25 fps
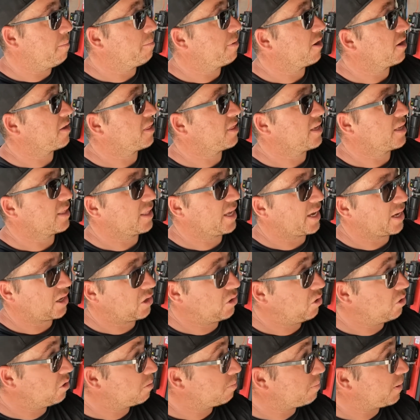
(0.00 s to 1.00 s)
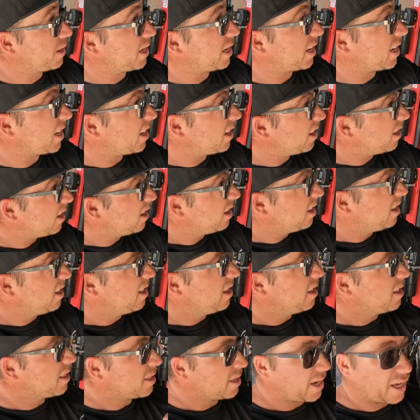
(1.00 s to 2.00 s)
But I think that could be
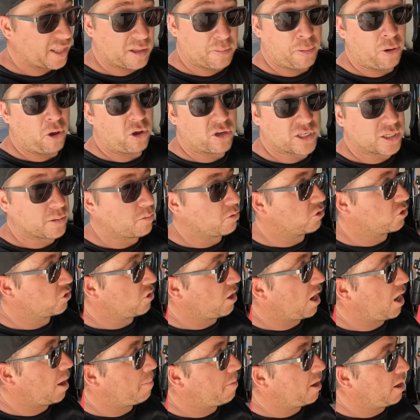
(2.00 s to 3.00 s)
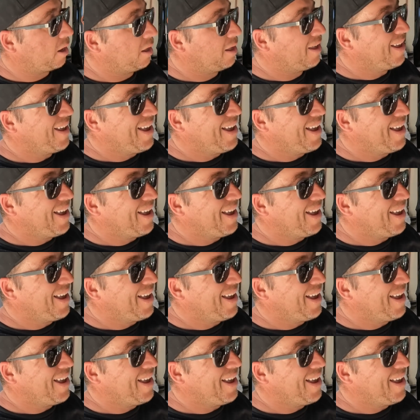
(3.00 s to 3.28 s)
the other possible drama.